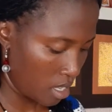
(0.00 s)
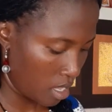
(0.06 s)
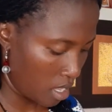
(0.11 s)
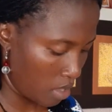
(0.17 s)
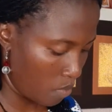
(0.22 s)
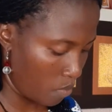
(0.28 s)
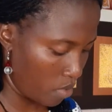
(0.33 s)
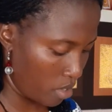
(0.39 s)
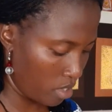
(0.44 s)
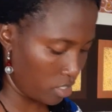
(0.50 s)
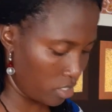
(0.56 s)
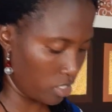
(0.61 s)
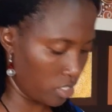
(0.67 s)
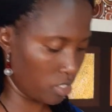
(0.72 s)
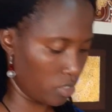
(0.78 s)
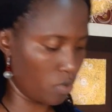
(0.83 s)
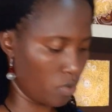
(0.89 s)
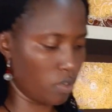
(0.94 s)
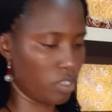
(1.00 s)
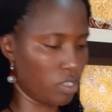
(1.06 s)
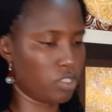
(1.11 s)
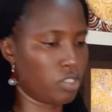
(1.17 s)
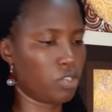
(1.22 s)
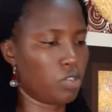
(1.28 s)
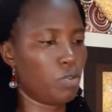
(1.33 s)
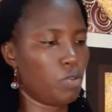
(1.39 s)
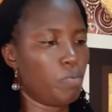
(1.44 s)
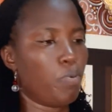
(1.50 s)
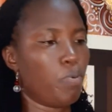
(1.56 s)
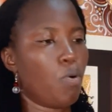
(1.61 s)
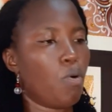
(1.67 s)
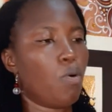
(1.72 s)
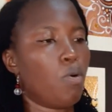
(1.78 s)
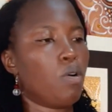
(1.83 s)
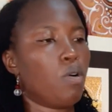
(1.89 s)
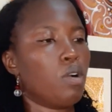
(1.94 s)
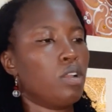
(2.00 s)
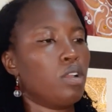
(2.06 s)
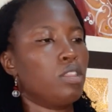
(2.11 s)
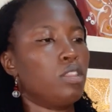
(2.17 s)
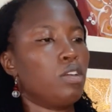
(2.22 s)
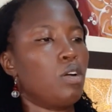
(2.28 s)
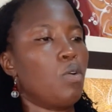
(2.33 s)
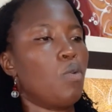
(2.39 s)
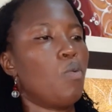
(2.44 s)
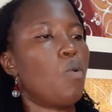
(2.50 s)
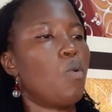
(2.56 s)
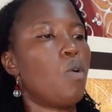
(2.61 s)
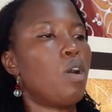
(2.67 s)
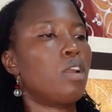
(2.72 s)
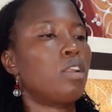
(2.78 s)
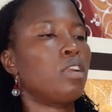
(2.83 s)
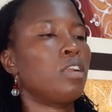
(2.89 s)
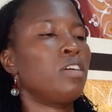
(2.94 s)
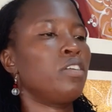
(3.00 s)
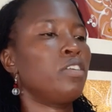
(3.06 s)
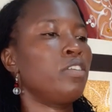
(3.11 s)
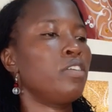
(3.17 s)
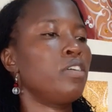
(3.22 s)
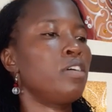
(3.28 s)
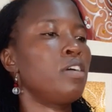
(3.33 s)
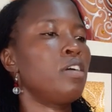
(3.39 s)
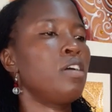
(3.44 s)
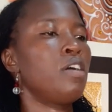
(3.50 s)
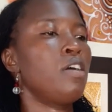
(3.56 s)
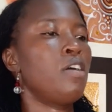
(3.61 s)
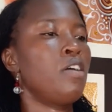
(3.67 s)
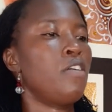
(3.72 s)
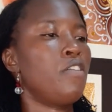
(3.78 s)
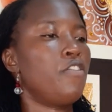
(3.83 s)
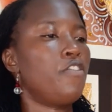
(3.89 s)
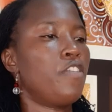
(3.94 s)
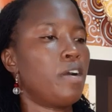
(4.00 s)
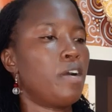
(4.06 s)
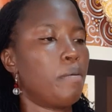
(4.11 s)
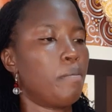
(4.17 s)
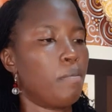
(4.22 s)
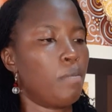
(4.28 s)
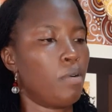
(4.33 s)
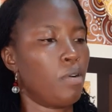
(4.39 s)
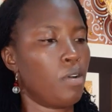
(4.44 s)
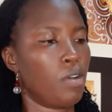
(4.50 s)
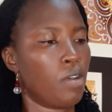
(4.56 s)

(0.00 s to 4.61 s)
and we're just going to pour the water from